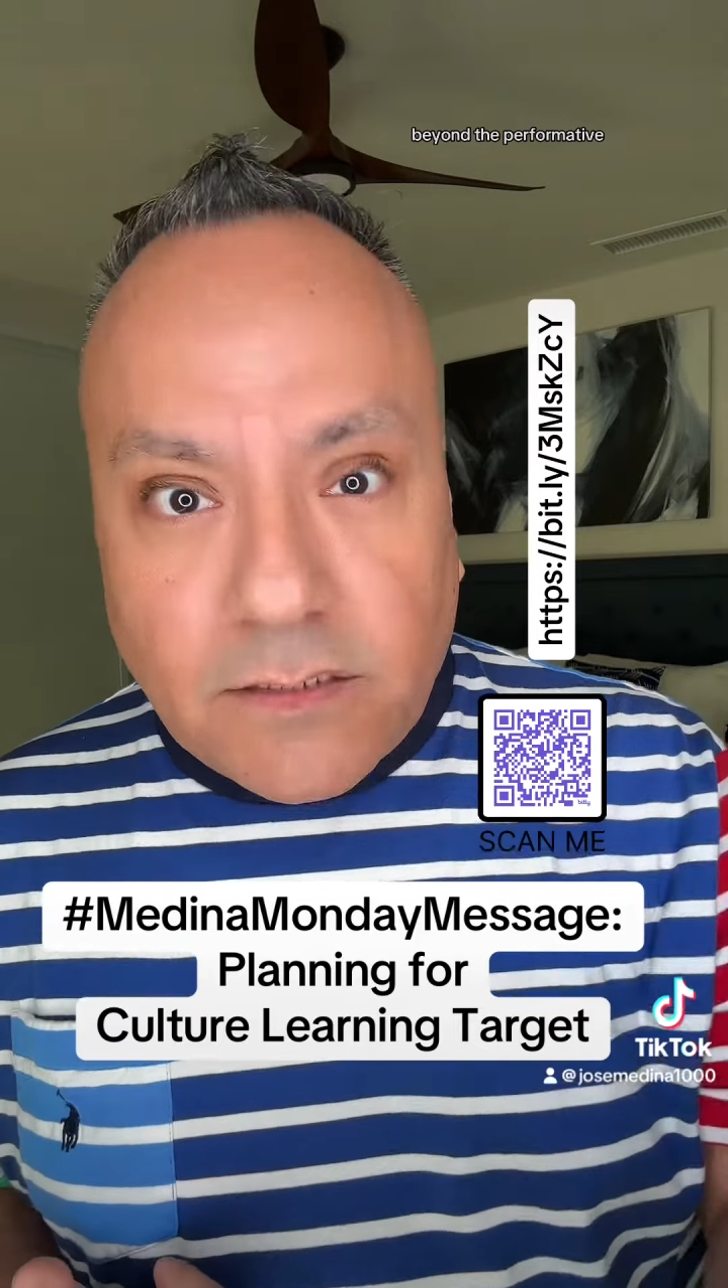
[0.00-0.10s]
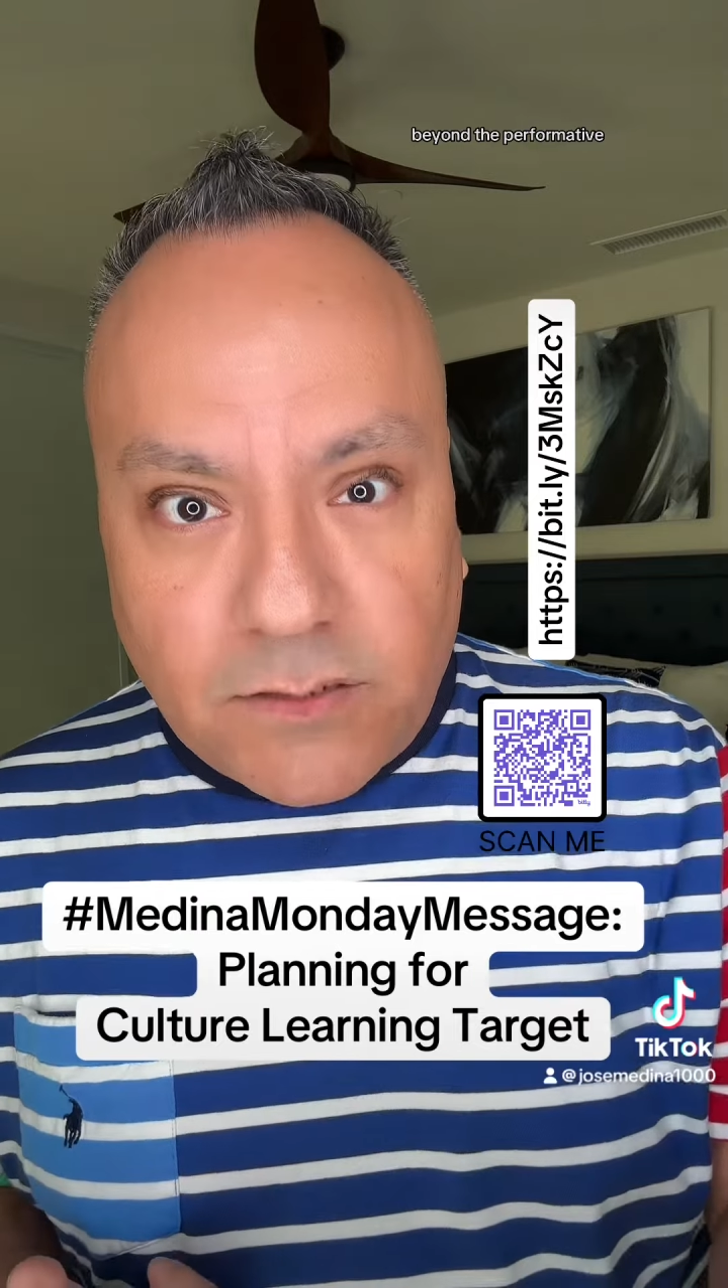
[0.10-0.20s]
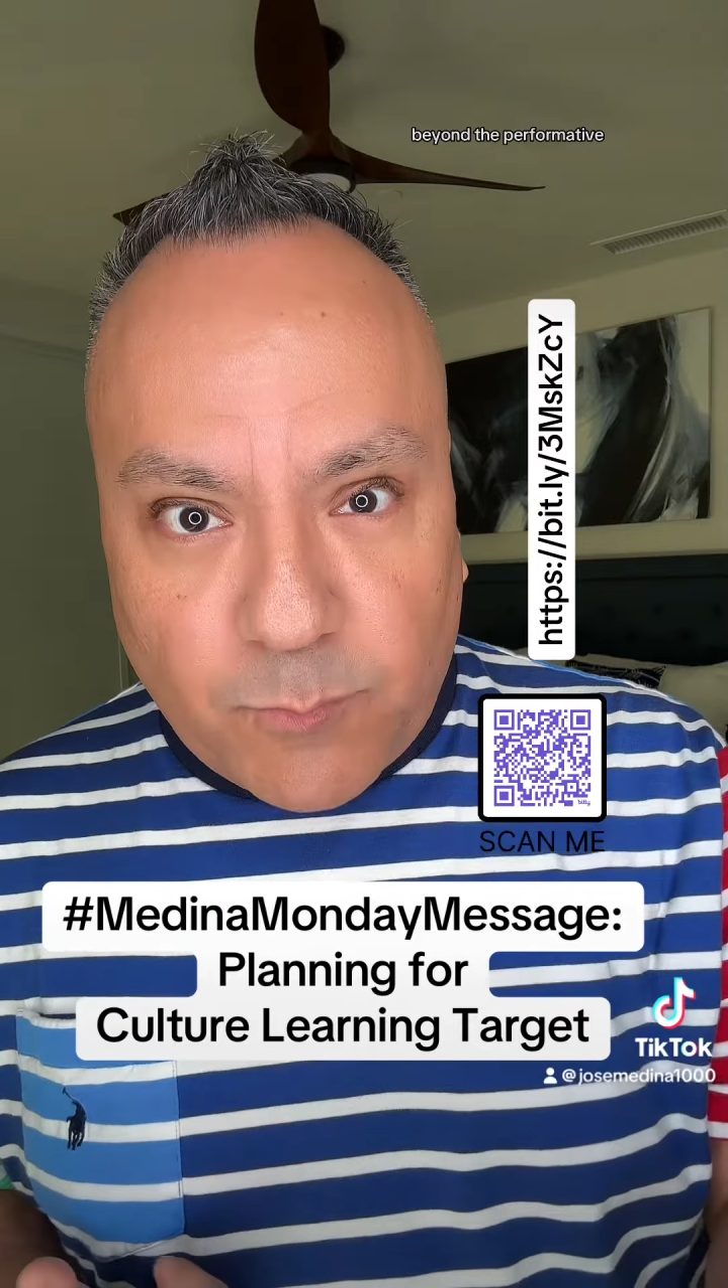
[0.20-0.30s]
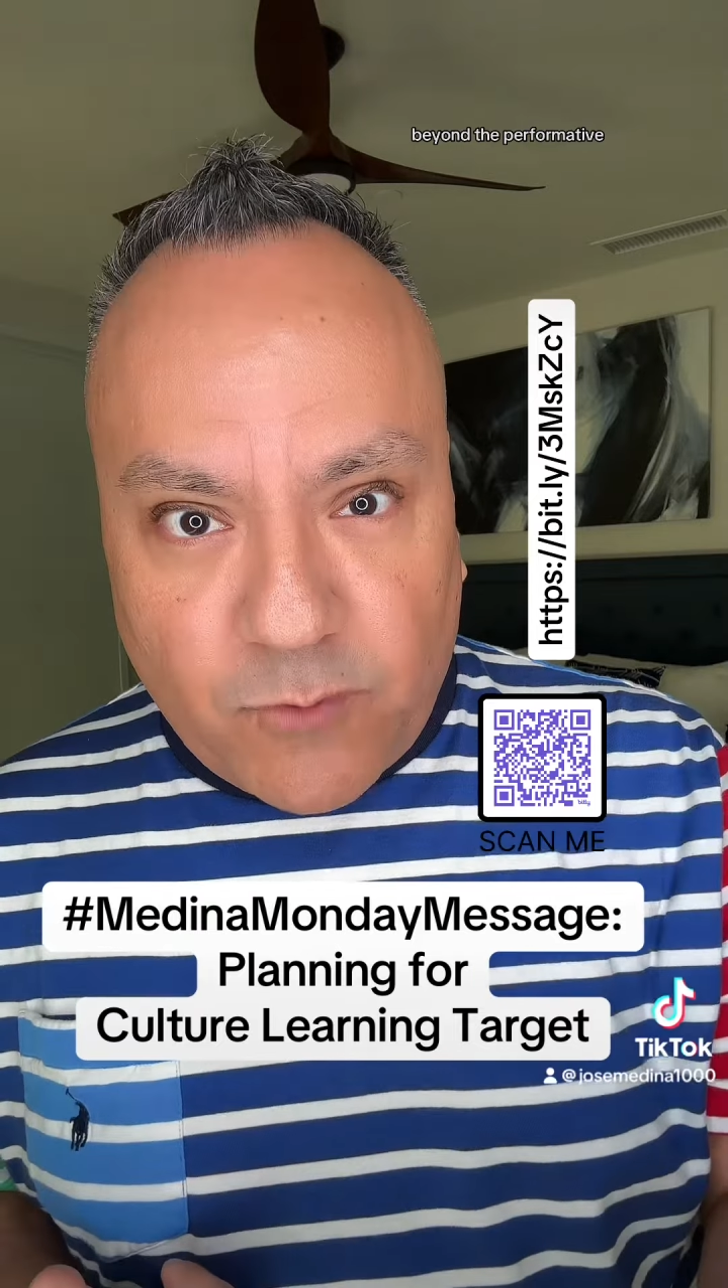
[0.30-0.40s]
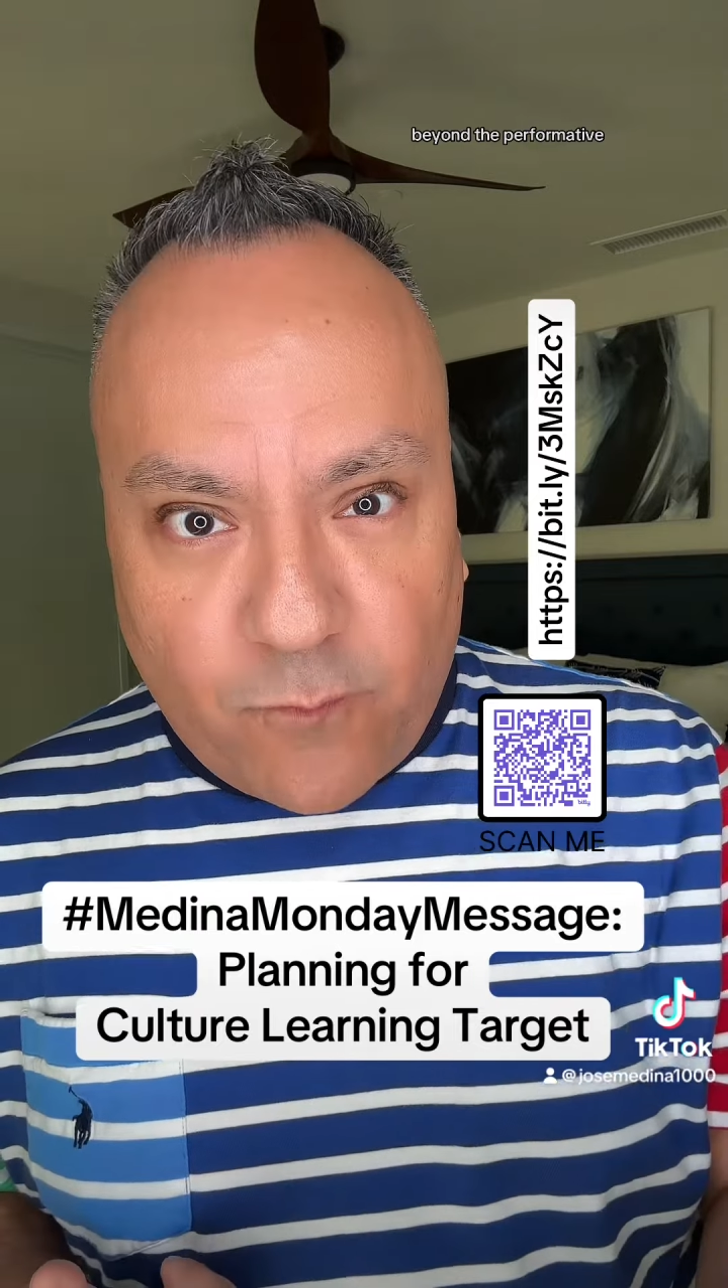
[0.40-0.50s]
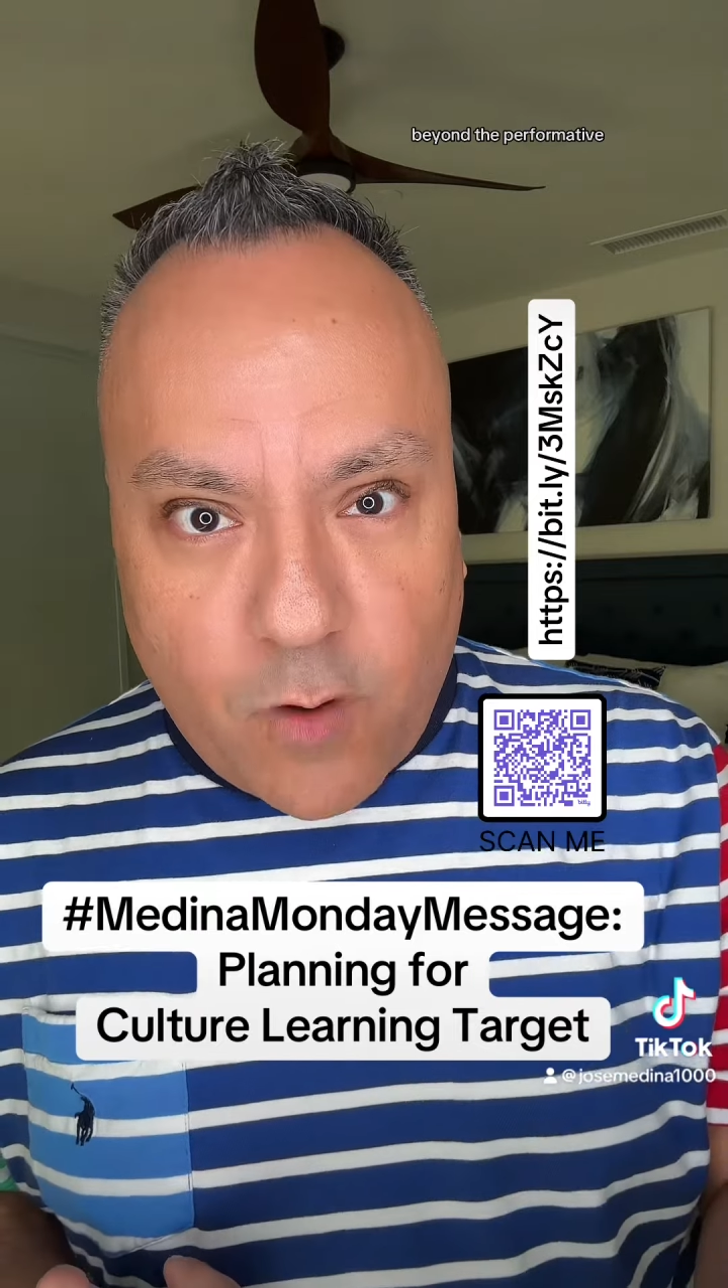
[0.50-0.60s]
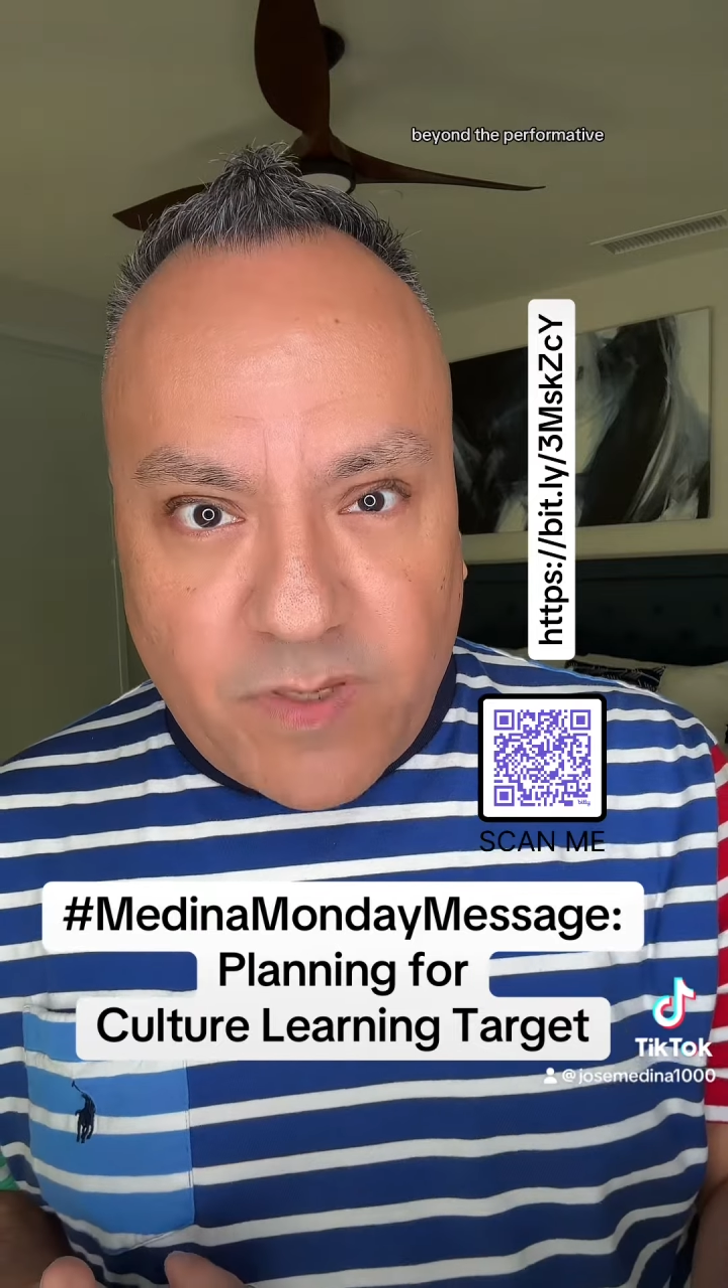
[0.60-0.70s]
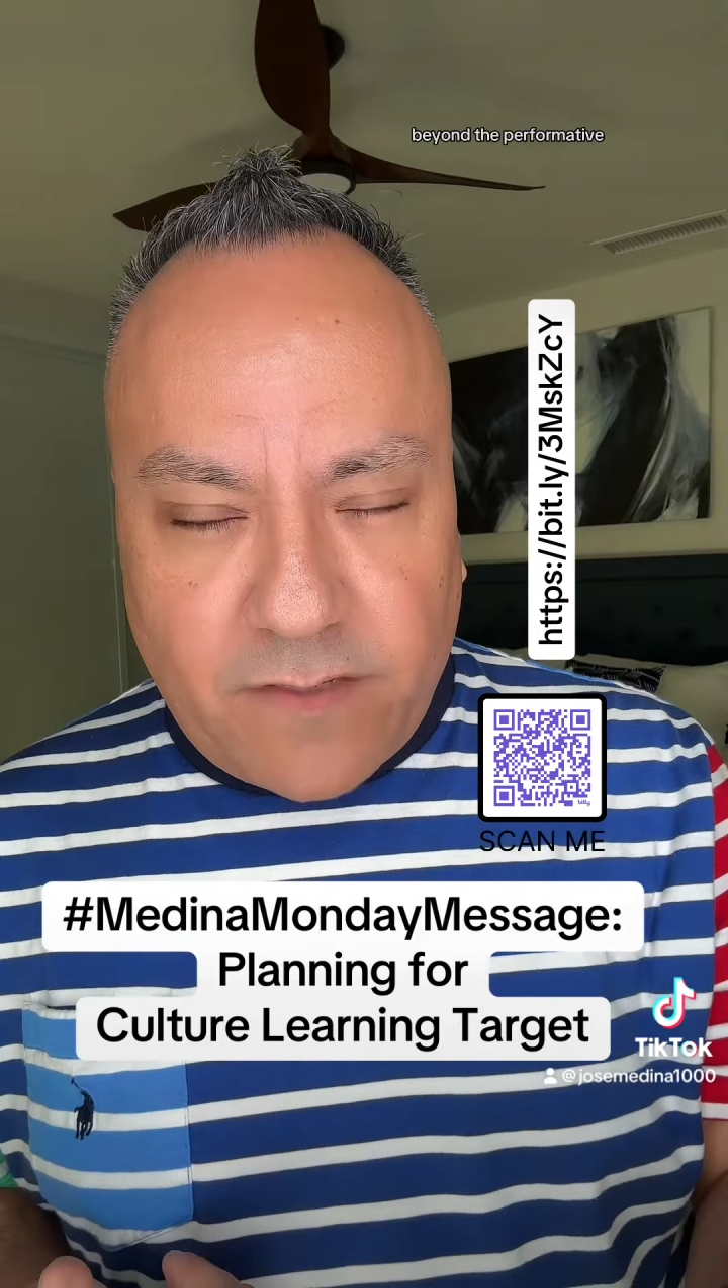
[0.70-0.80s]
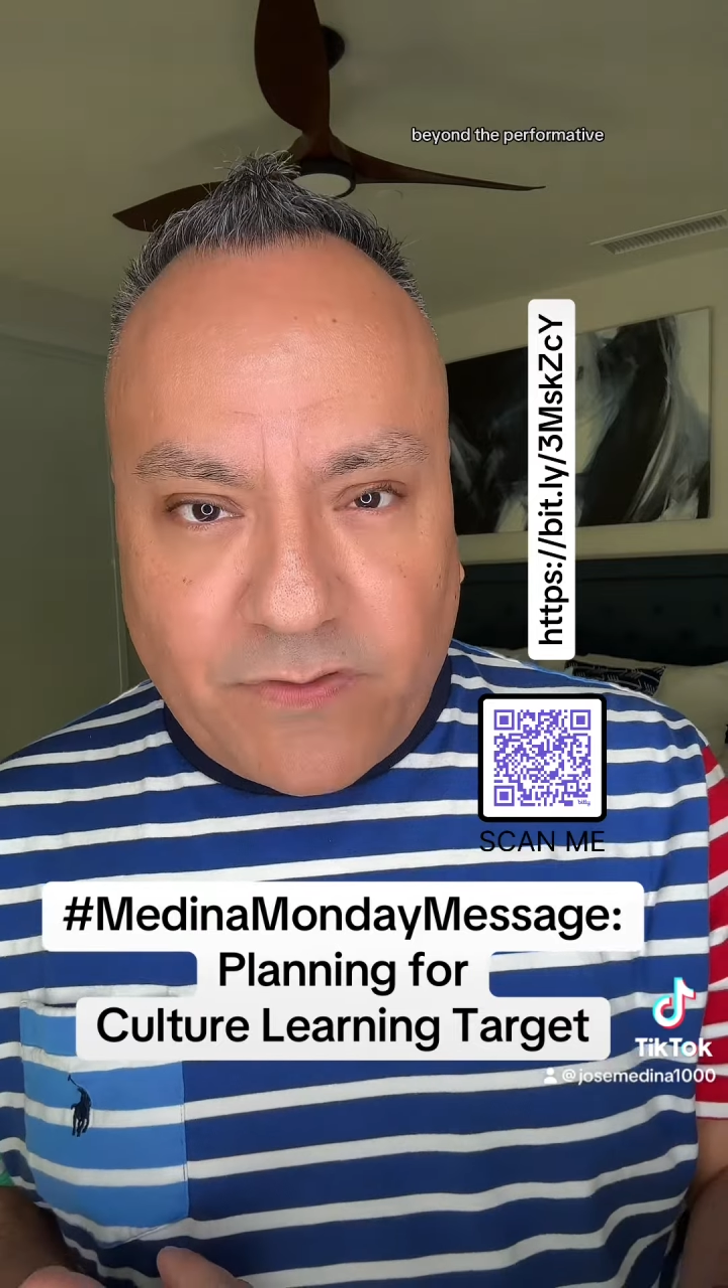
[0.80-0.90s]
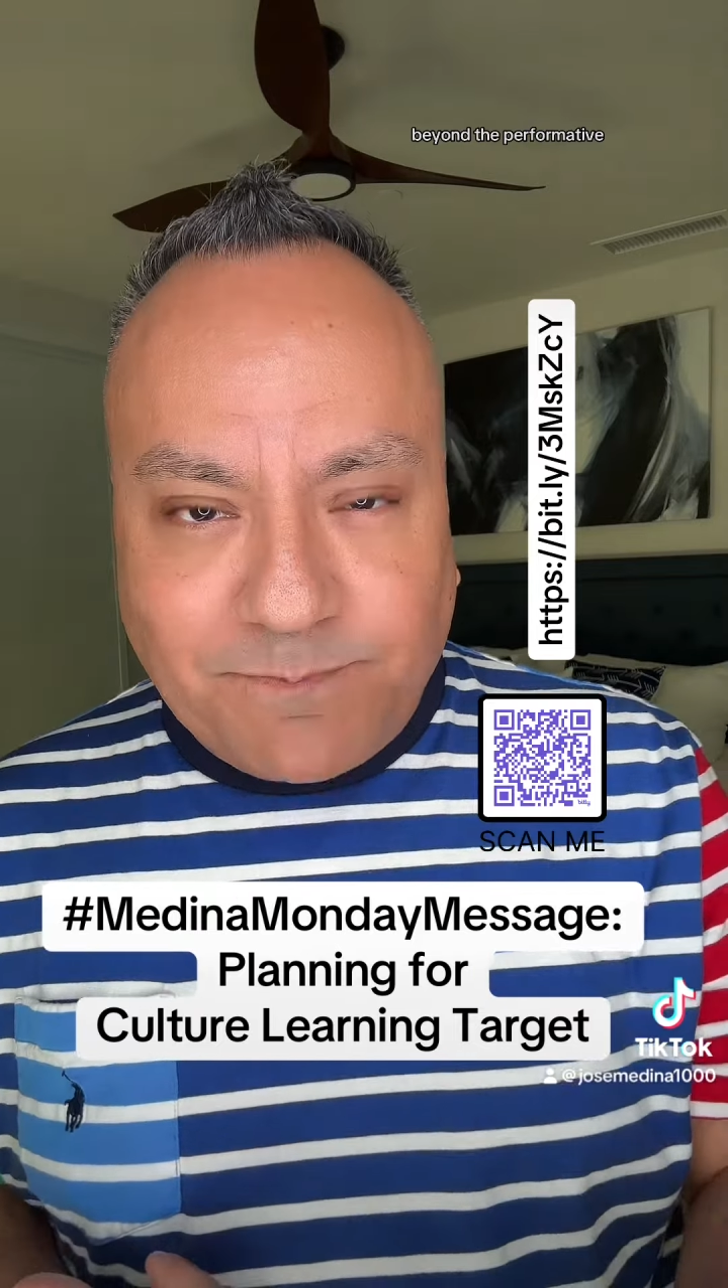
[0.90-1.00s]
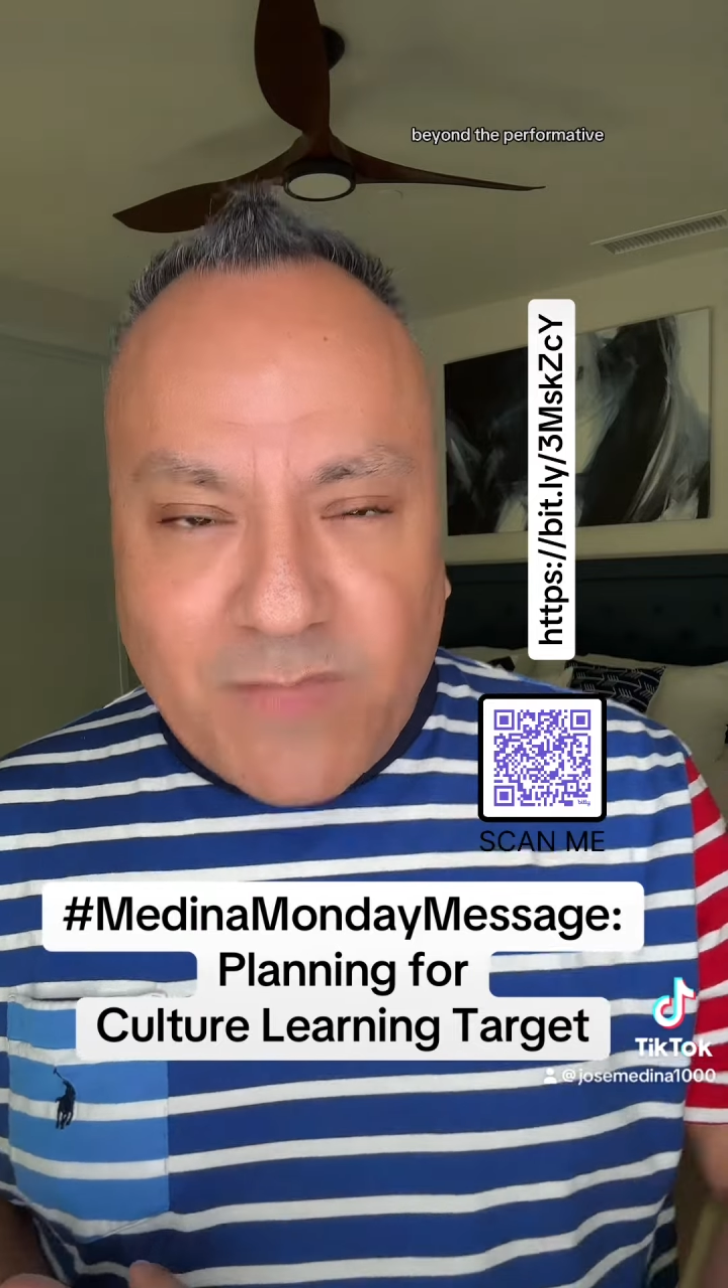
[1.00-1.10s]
the performative.